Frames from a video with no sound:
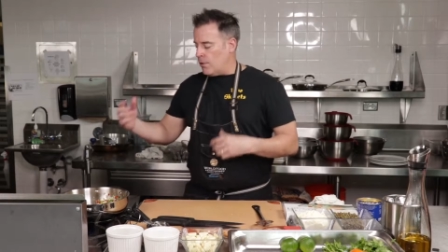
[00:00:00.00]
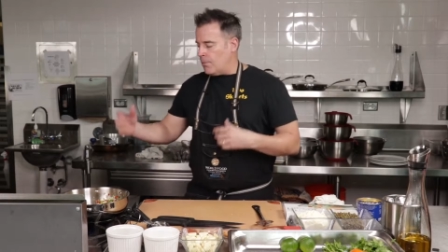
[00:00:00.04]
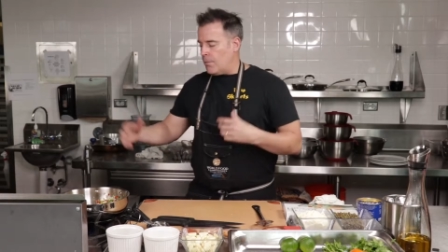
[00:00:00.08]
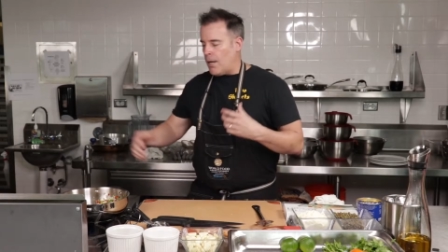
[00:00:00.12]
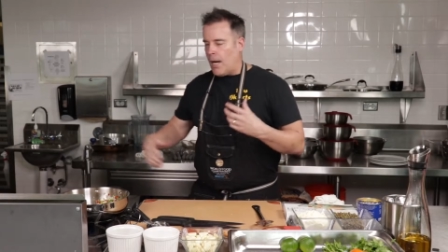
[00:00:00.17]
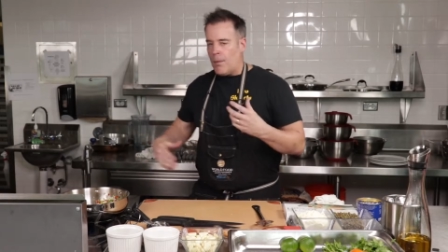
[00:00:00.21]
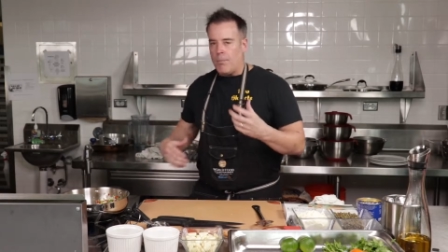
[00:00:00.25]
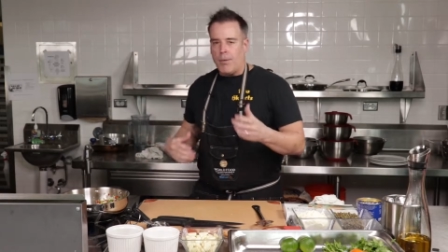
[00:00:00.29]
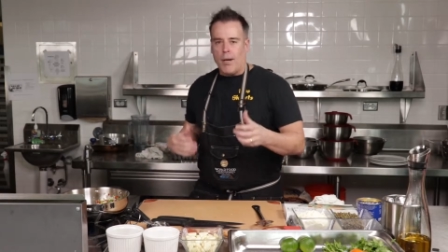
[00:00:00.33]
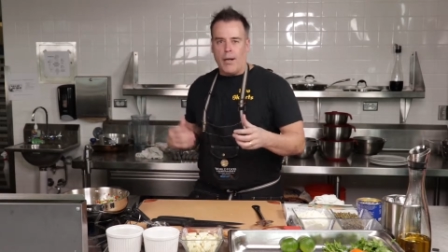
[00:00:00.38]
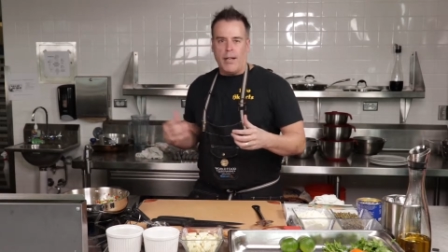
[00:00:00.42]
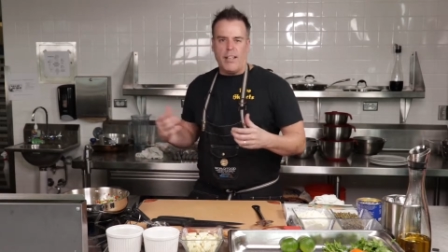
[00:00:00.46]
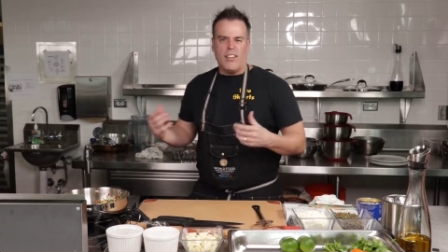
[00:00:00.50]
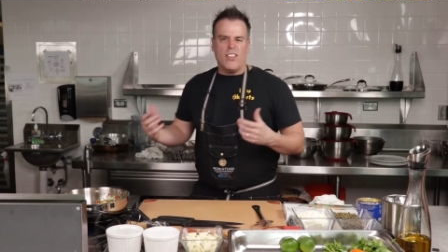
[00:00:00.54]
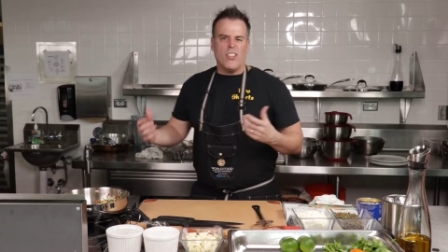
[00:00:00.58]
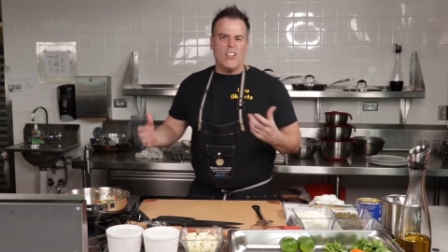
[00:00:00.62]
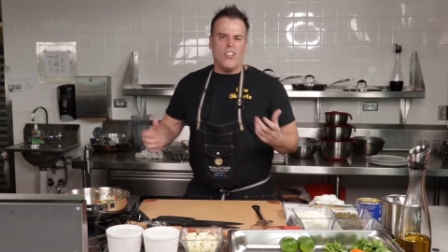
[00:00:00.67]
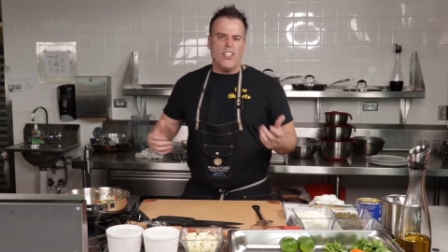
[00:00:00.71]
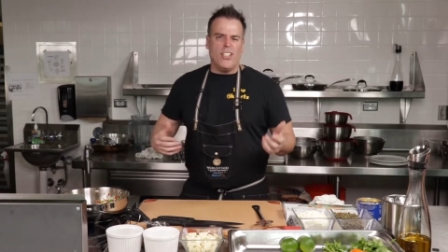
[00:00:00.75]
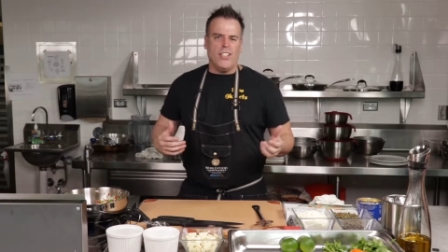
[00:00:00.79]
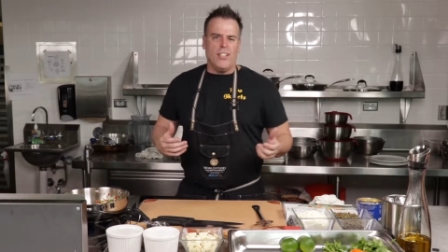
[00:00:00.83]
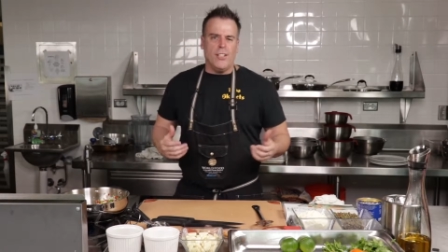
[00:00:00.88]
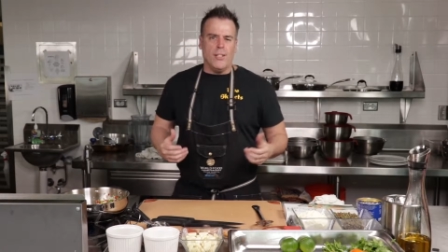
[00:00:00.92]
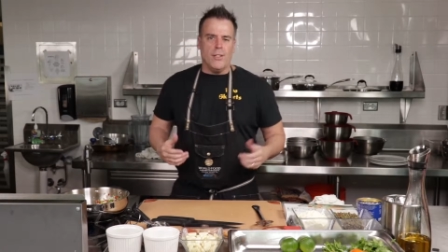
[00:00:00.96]
about probably
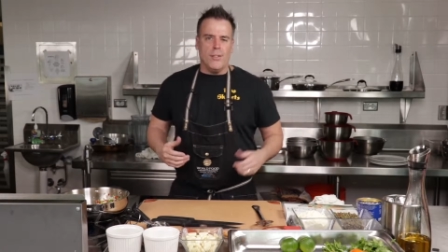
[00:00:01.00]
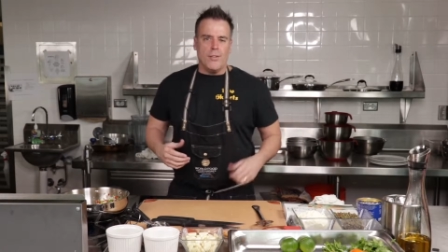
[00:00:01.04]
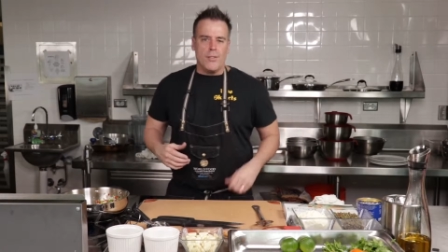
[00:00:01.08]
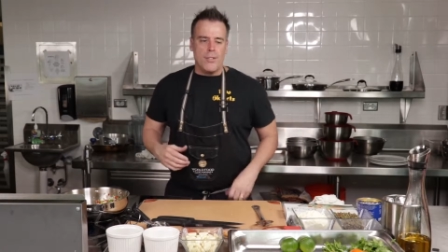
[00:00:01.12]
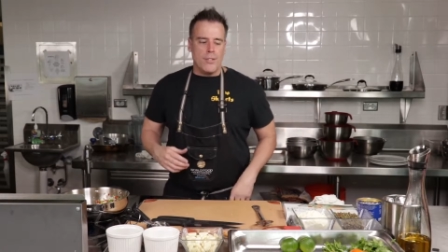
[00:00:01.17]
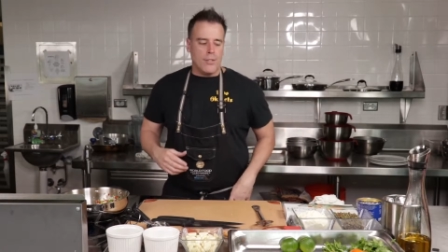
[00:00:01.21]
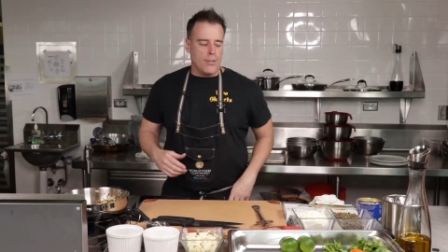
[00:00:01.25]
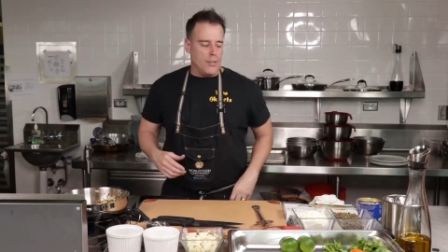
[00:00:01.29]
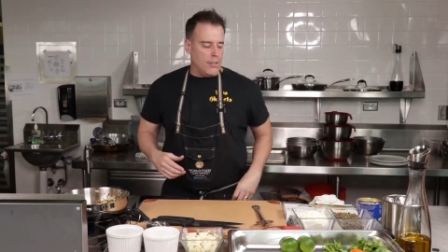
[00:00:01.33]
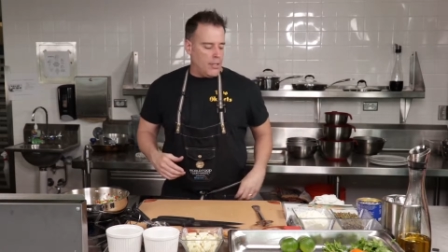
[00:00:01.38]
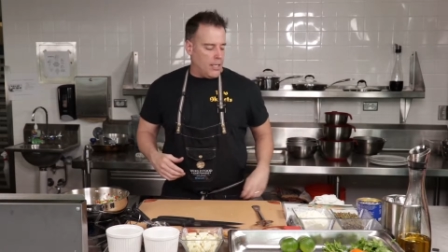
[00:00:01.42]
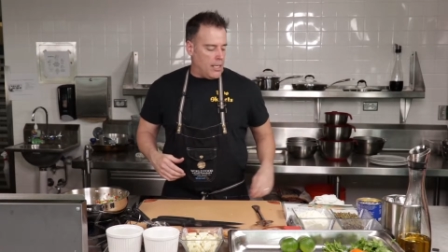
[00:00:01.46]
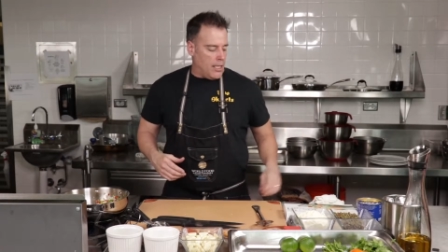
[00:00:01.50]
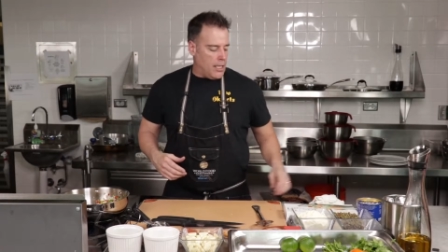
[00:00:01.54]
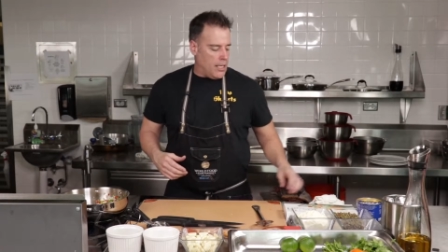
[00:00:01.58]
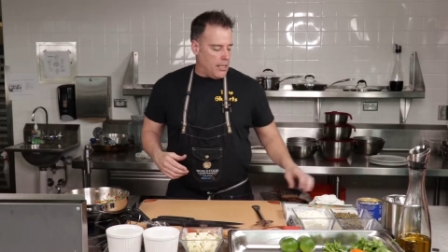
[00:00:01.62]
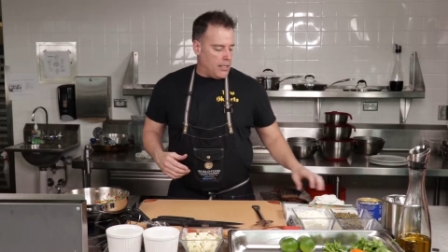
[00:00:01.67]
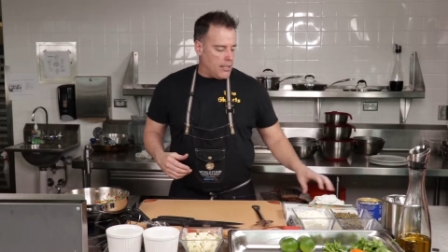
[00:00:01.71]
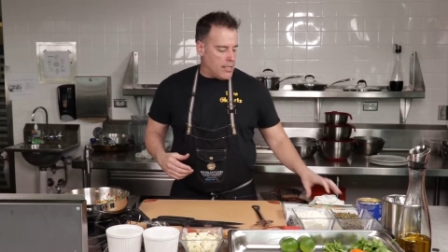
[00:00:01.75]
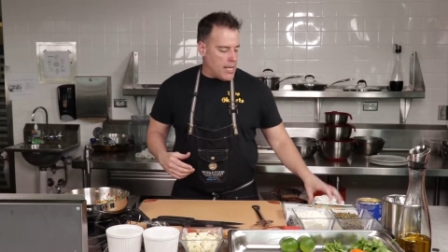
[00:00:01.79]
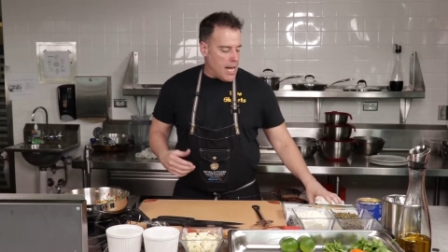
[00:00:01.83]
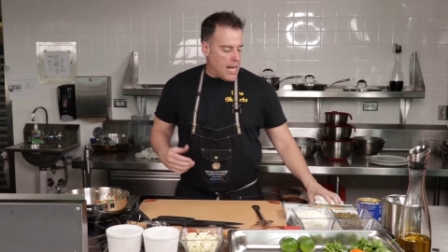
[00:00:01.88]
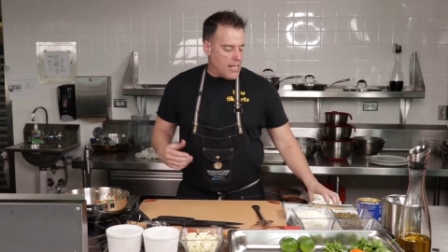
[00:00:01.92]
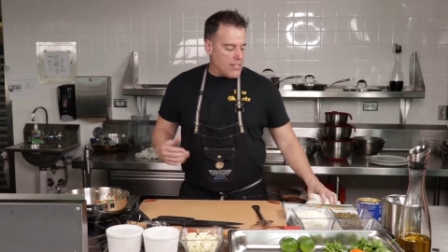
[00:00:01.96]
30 years
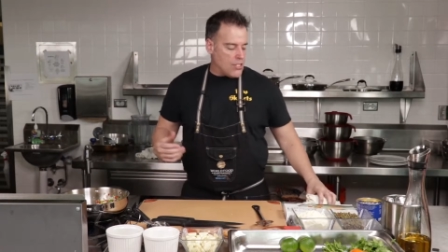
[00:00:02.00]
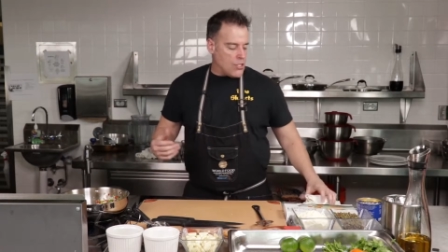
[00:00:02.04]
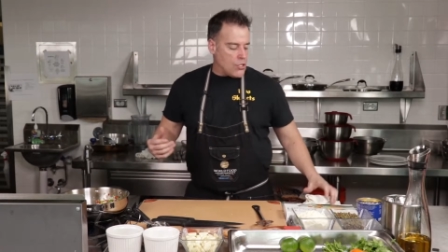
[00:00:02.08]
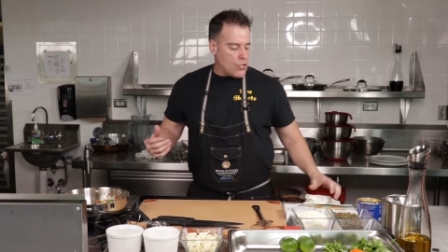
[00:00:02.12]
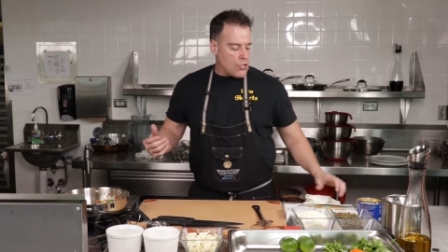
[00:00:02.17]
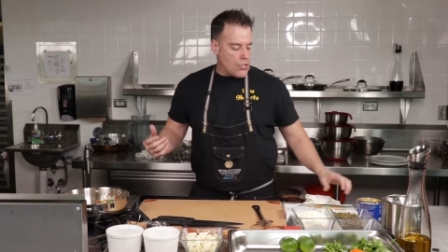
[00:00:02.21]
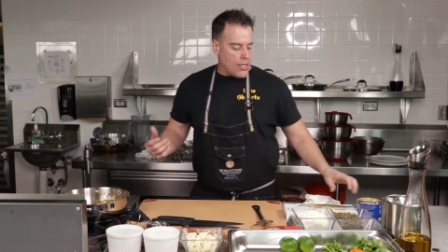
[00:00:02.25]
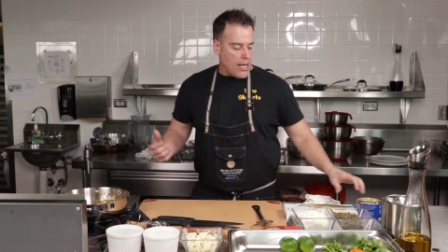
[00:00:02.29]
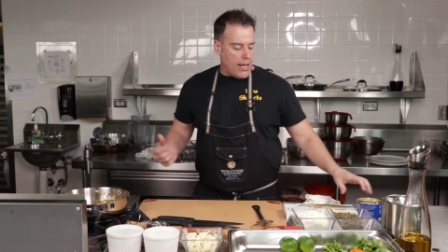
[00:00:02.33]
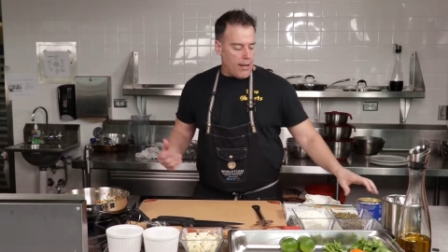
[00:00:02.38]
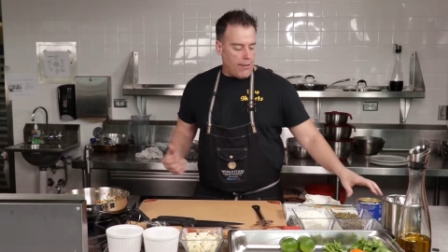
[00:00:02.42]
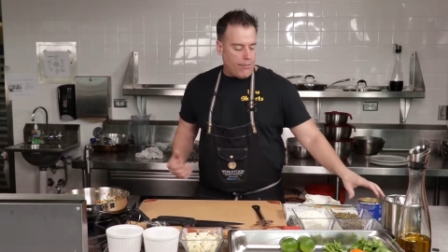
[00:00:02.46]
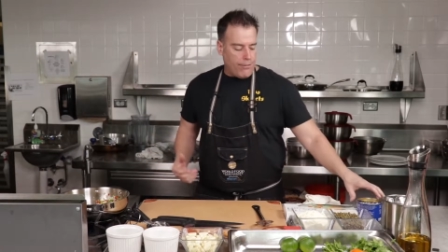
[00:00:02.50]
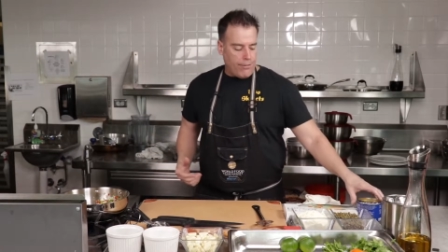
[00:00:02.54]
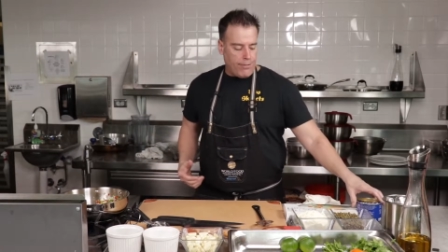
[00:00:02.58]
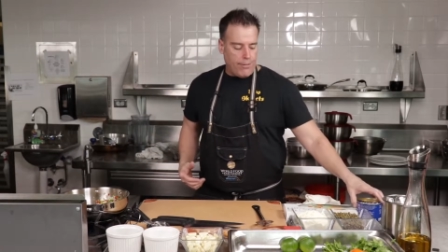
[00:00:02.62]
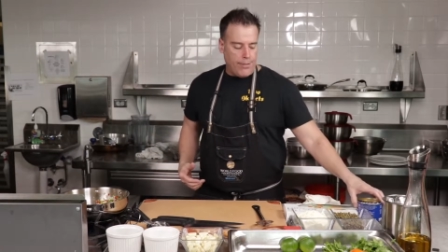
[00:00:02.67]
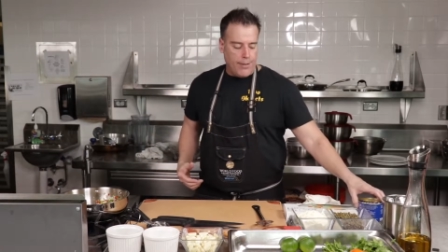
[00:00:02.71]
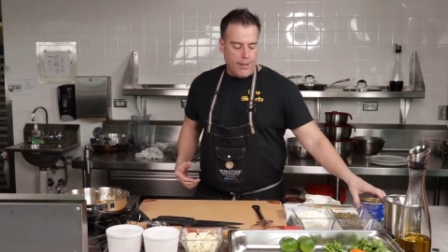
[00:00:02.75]
as a chef.